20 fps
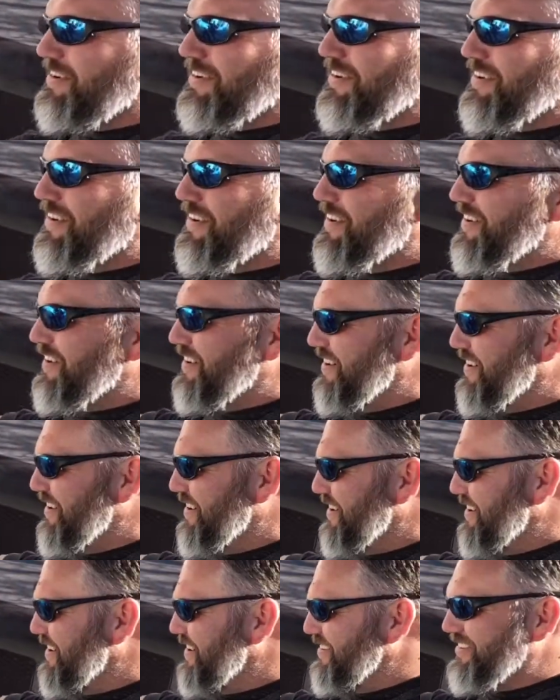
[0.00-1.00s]

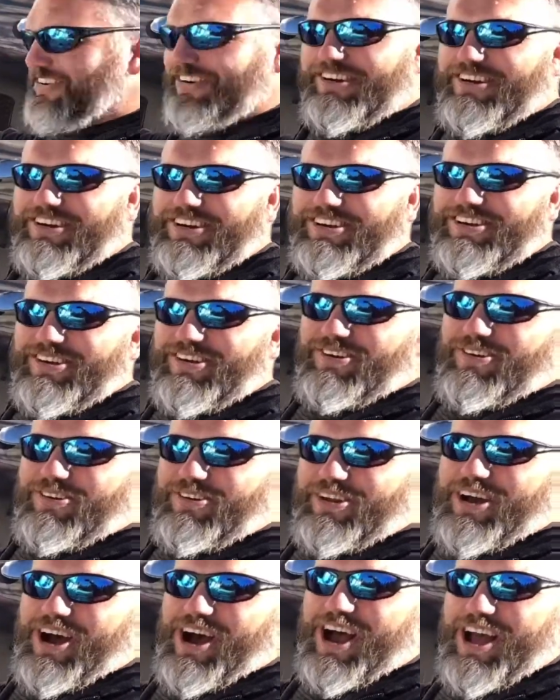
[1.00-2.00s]
Oh, dirty
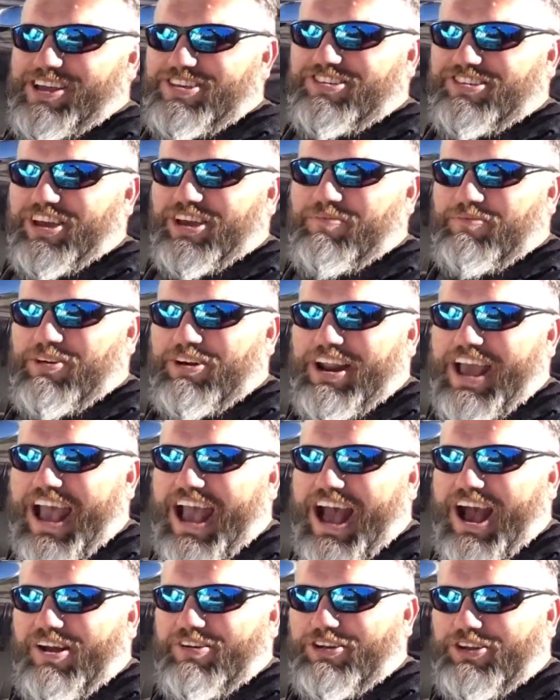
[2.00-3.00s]
old hot. Simmer
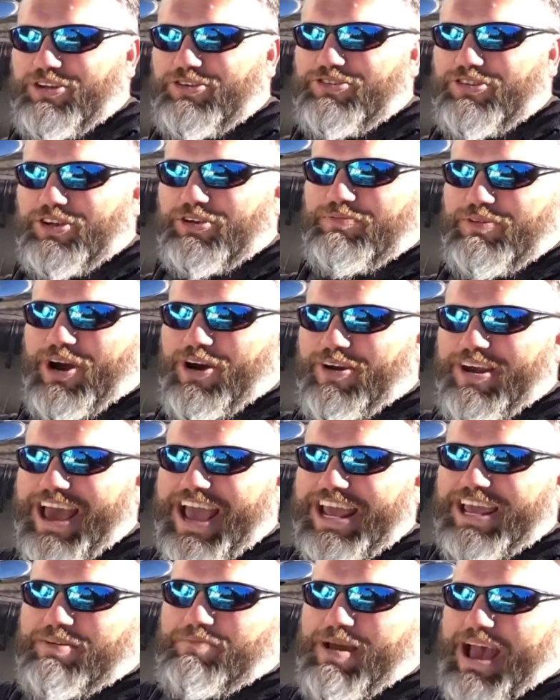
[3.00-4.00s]
down. YouTube don't like it,